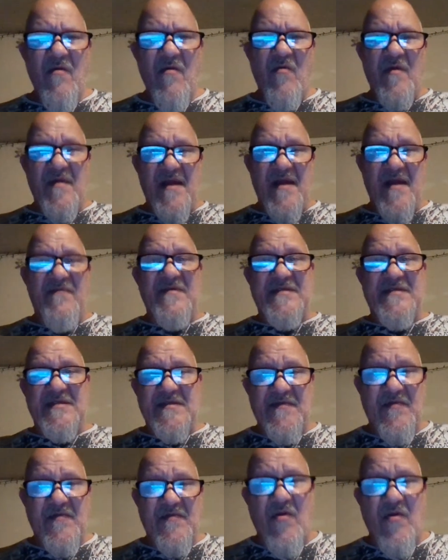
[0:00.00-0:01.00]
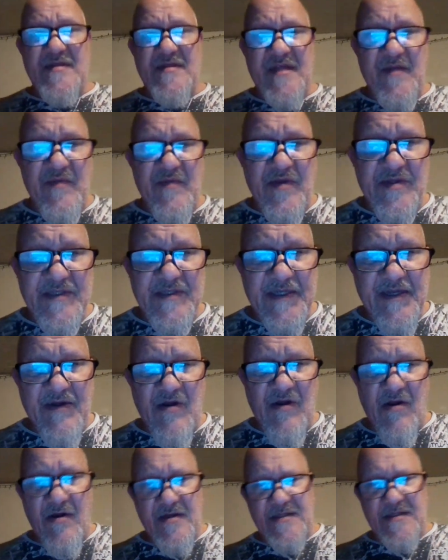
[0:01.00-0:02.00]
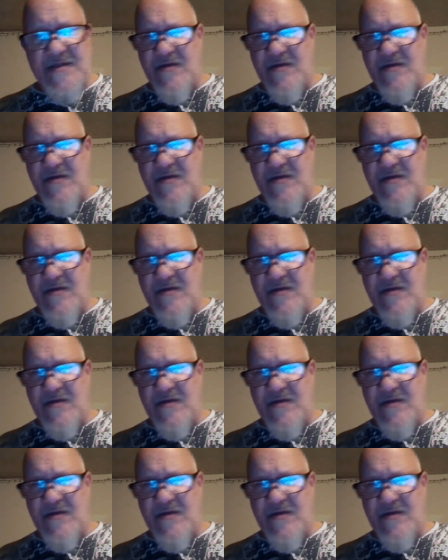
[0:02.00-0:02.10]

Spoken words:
with an emphasis, of course, on music and art.